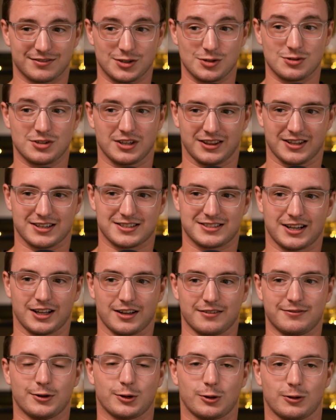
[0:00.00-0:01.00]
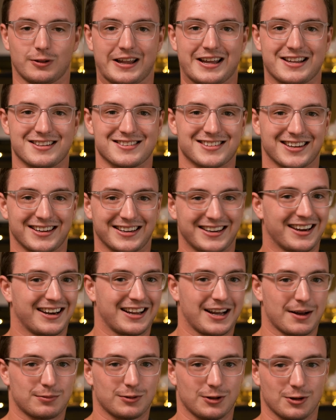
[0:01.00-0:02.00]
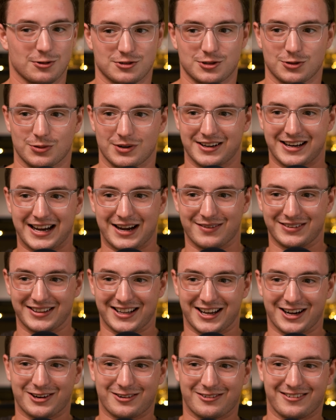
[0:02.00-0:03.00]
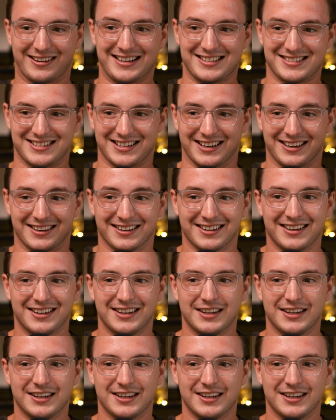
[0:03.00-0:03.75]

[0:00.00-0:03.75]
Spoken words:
using this telephoto lens and getting up close to it and having that crazy